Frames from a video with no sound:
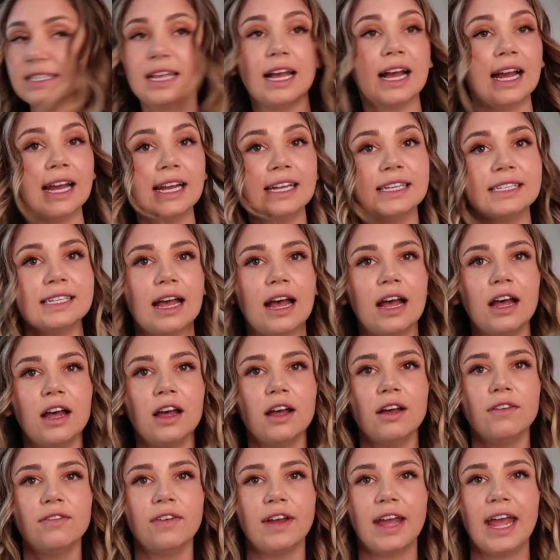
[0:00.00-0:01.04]
size
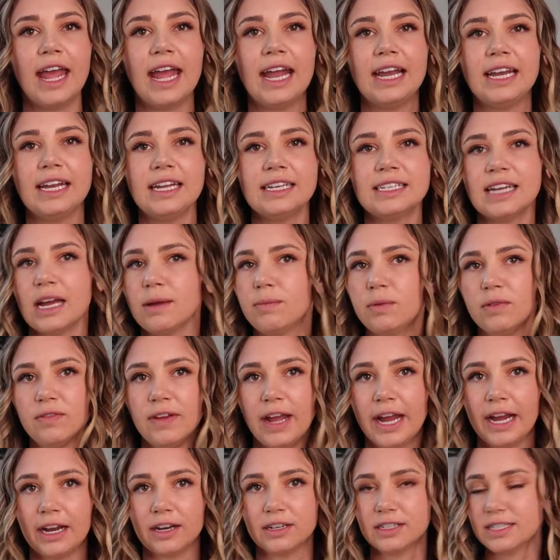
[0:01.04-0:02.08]
of any type of
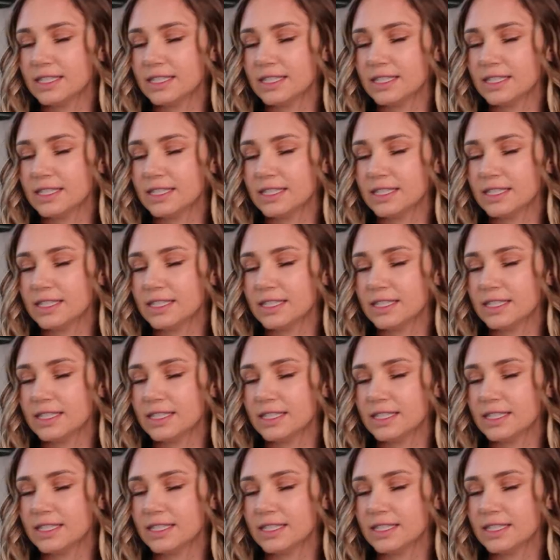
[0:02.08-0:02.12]
hair